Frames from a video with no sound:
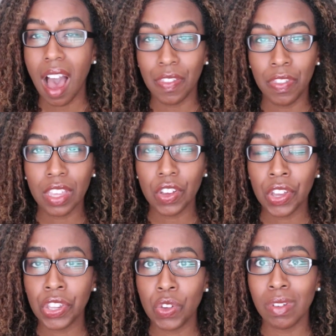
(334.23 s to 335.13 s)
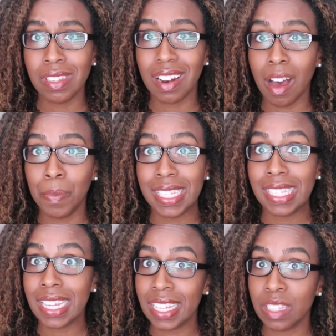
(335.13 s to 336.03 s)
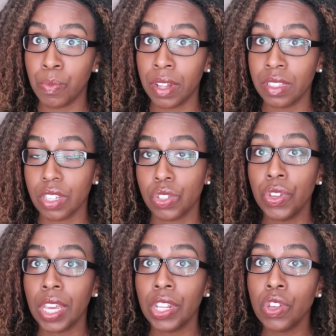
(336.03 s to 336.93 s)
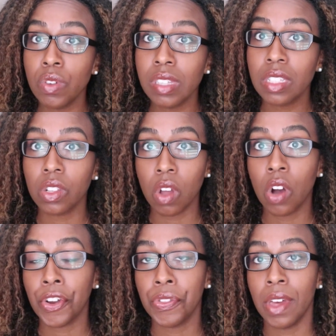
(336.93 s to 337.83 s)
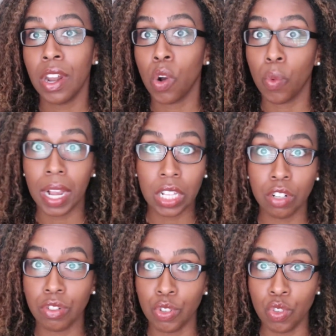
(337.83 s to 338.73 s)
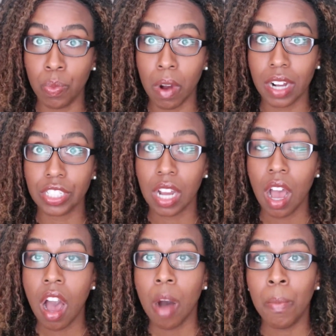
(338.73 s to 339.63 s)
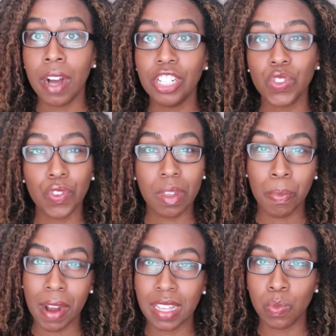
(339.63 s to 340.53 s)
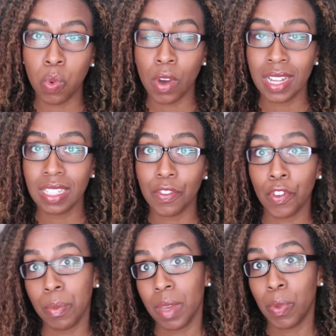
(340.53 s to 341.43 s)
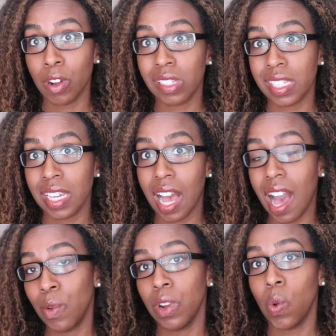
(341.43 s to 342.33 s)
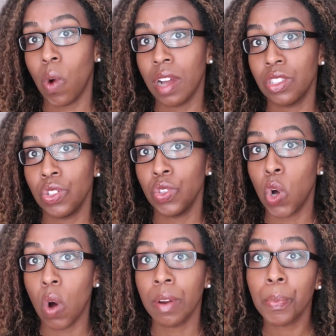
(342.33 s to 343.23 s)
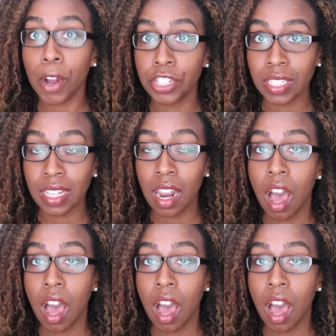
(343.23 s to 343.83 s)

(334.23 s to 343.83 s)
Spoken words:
I think you can use it up to 6 months, so you can use it longer than a regular toothbrush. But just for the price point, for me personally, I wouldn't want to go out and purchase it.